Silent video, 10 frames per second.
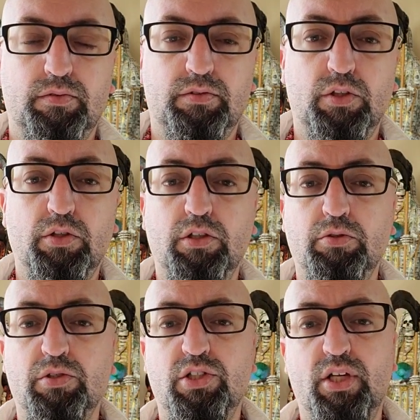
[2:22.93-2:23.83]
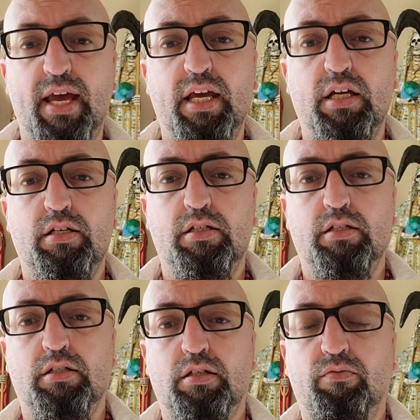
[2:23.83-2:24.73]
Do you use sage,
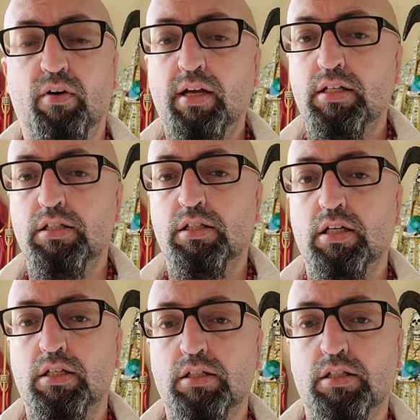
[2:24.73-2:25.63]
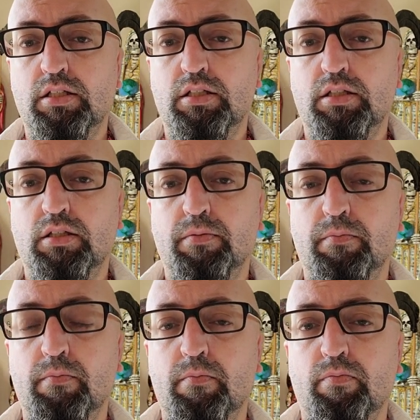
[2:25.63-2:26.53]
frankincense?
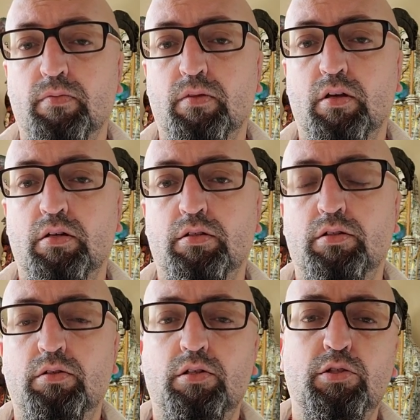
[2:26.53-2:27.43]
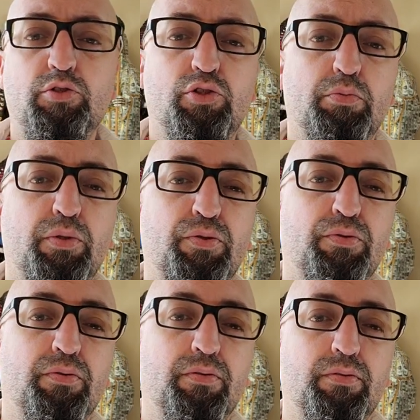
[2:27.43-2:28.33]
Do you use the
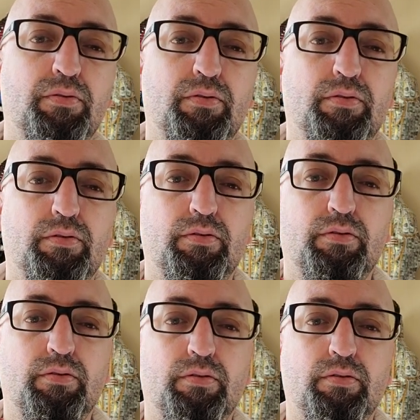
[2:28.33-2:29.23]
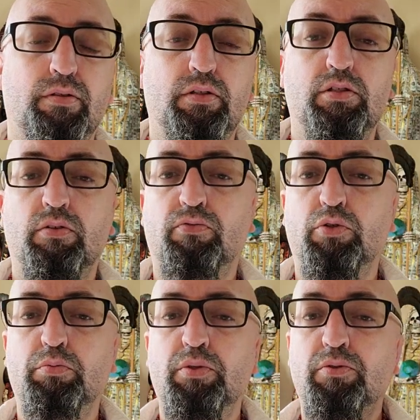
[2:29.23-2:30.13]
moon? Do you use the
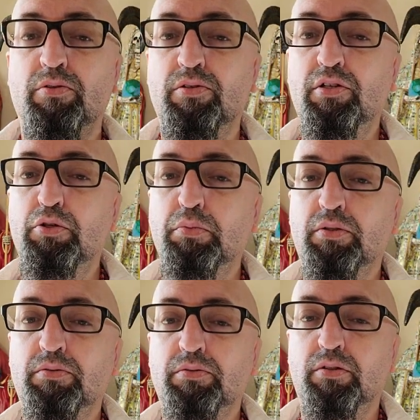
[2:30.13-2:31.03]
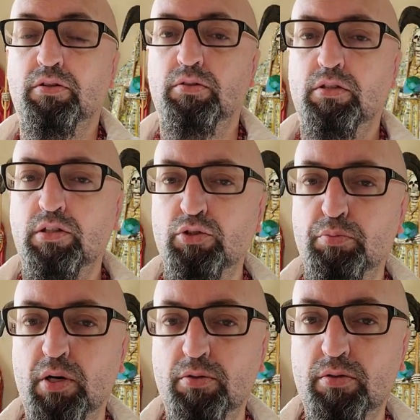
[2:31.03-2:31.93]
full moon or the new moon? Or do you use
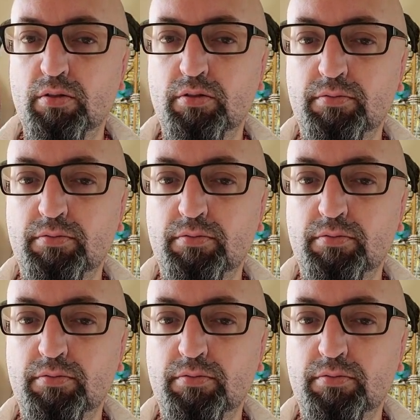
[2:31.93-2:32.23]
both?